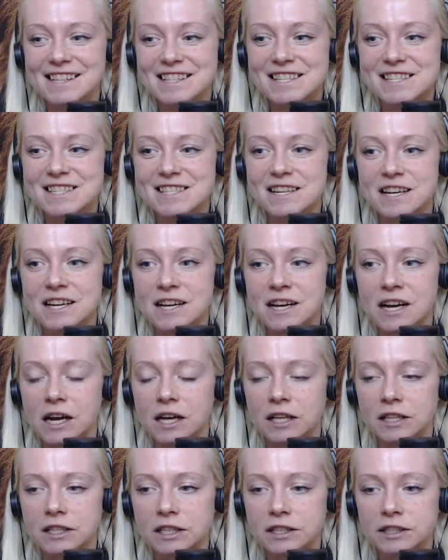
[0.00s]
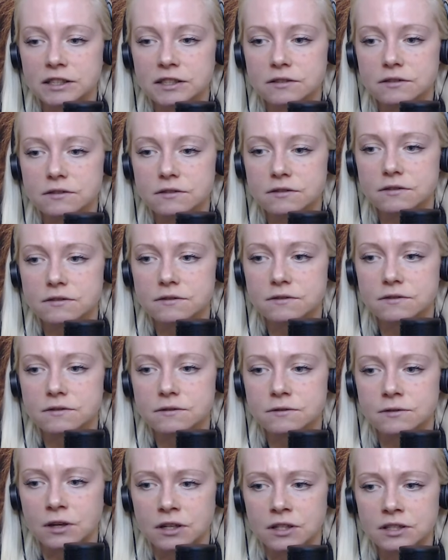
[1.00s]
it's uh, a lot.
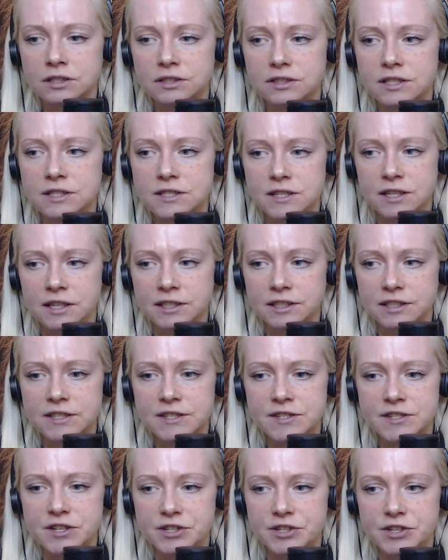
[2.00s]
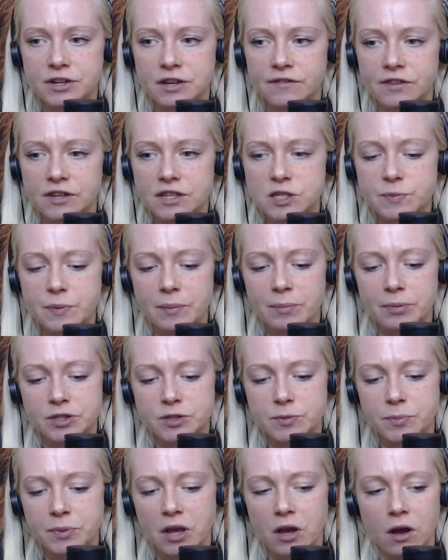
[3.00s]
Well, it's a lot easier to convince people
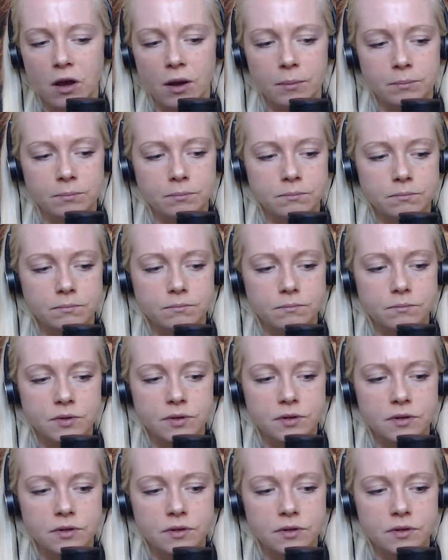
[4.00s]
to become